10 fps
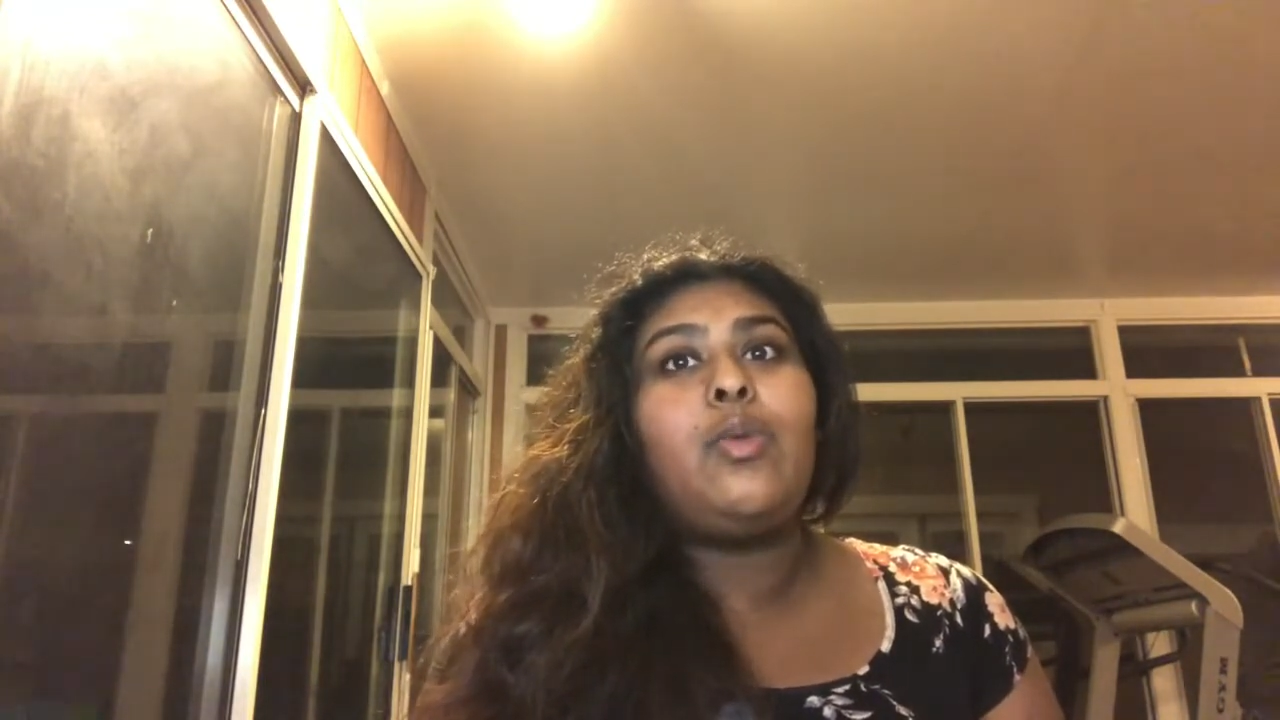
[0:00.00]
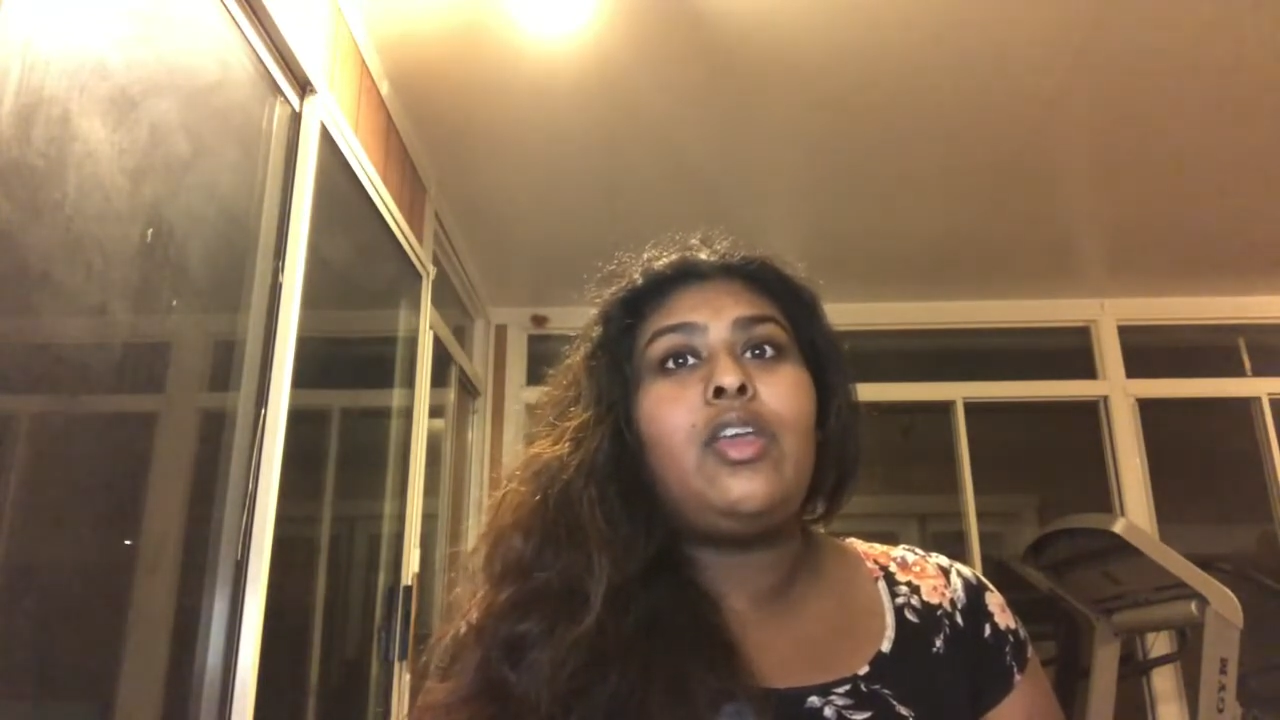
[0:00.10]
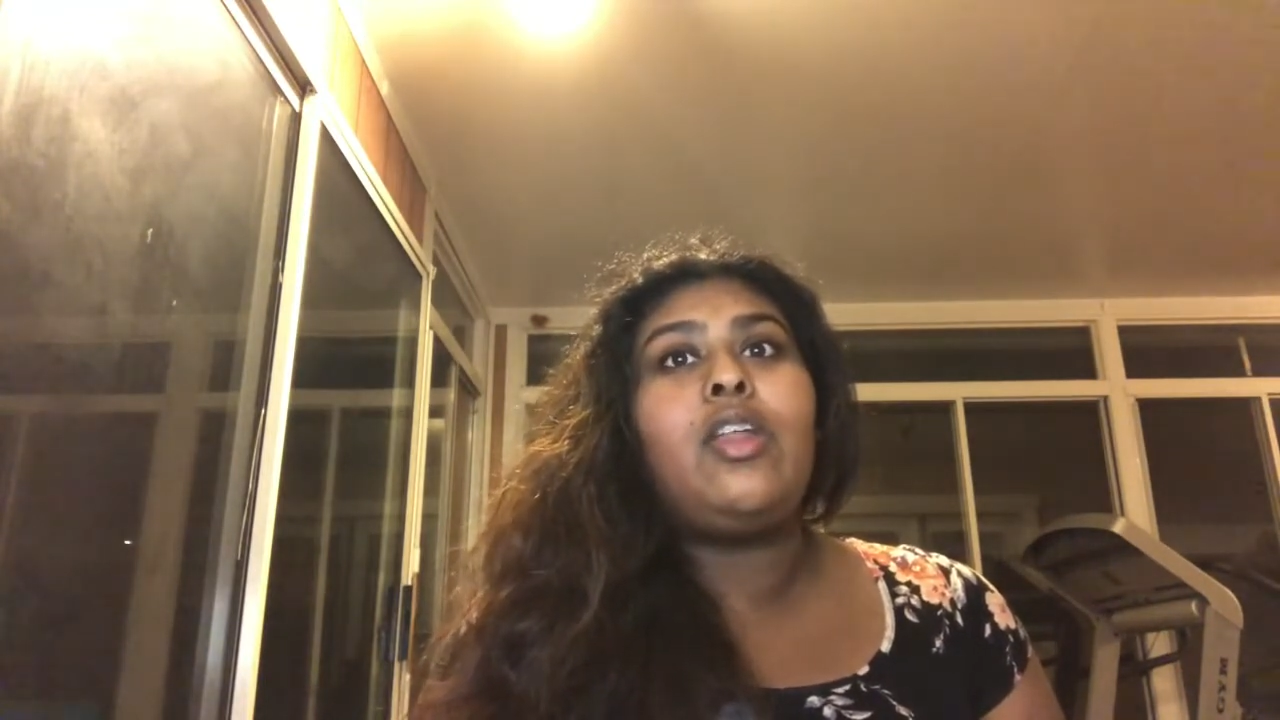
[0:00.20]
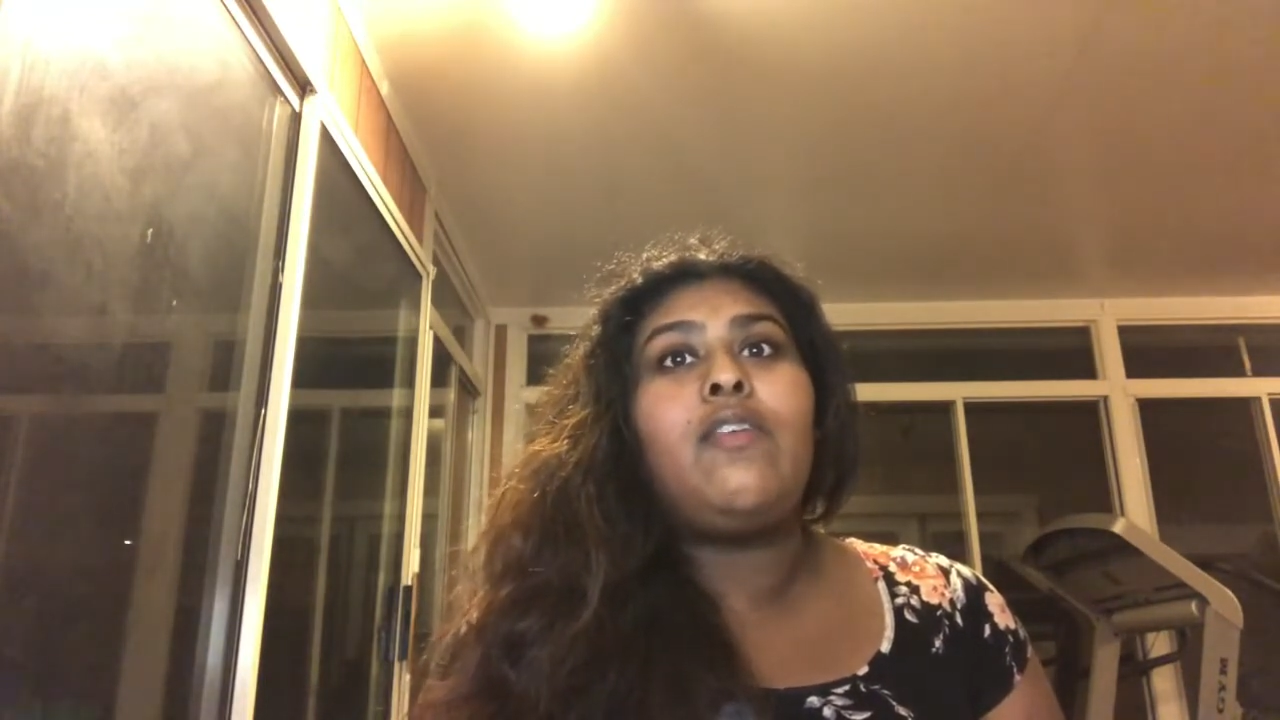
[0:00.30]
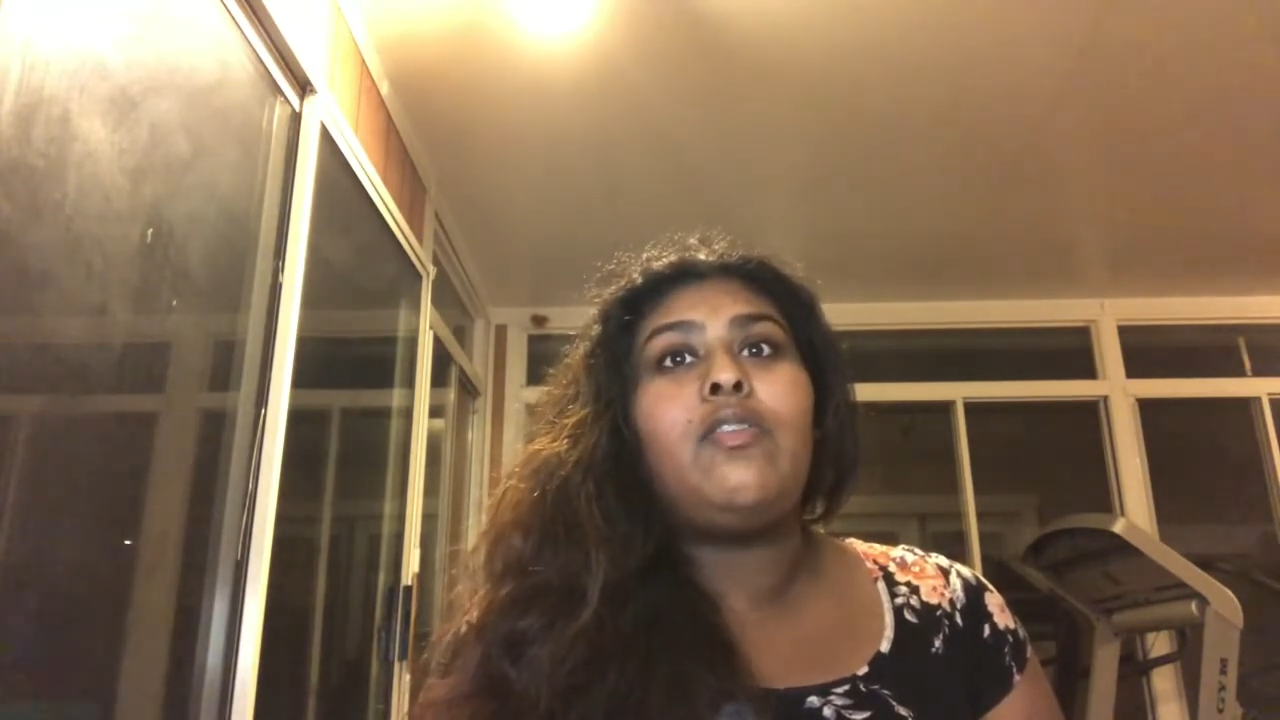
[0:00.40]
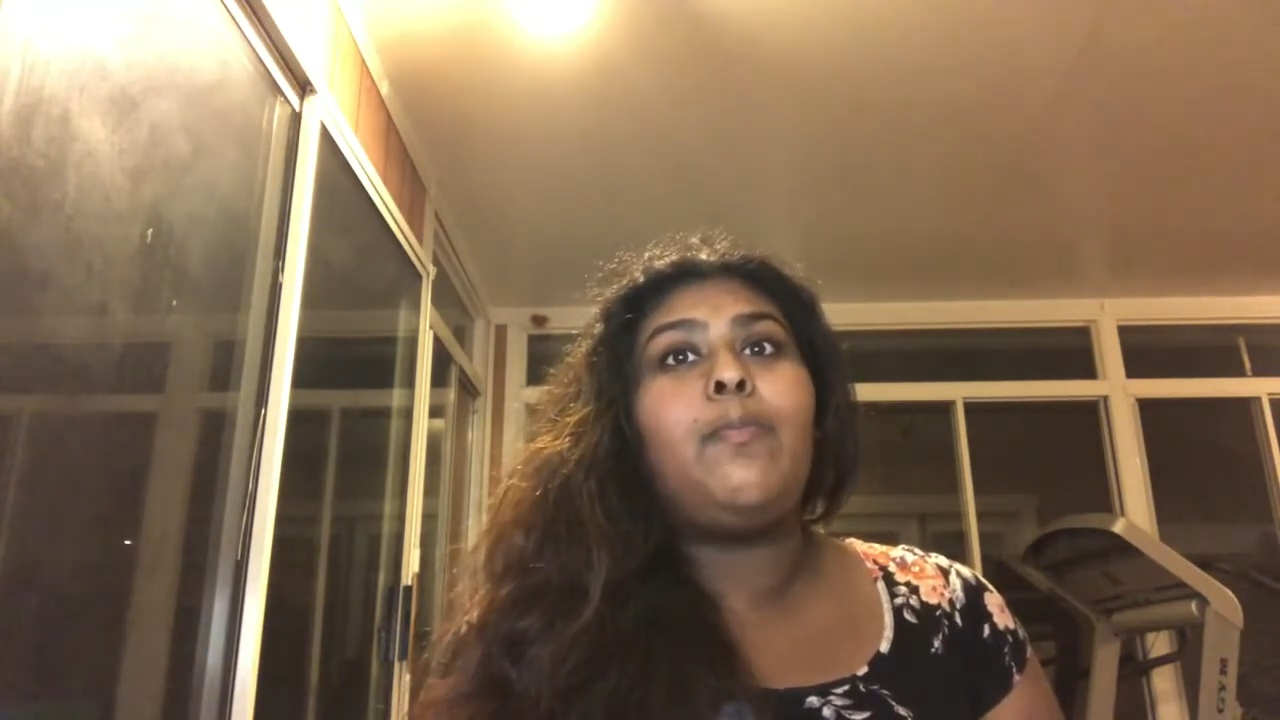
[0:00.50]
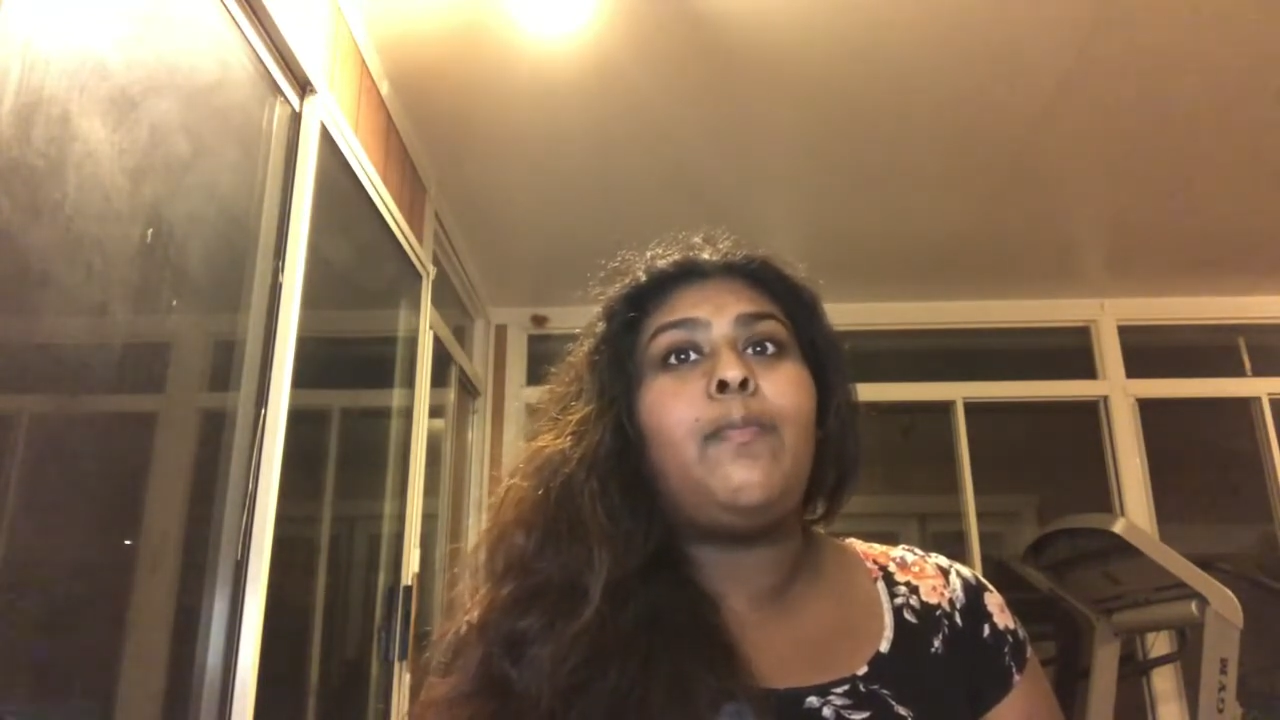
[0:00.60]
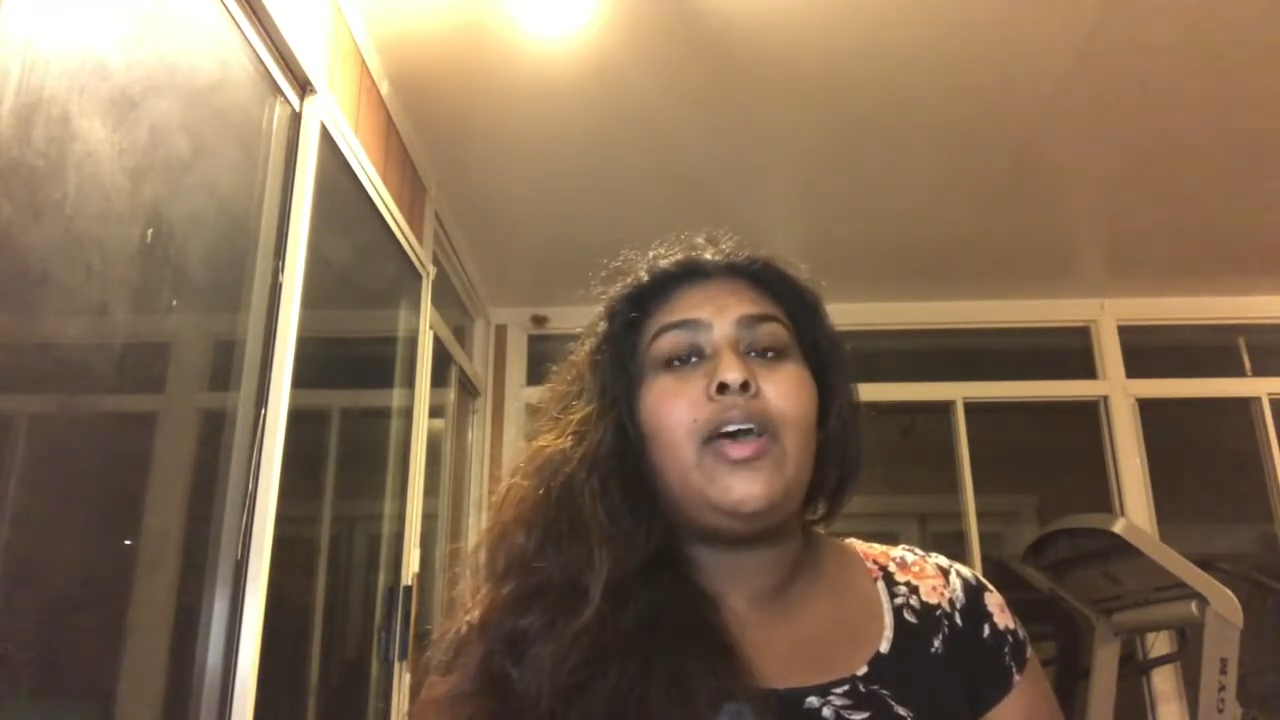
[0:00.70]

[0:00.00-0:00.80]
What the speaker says: we can have the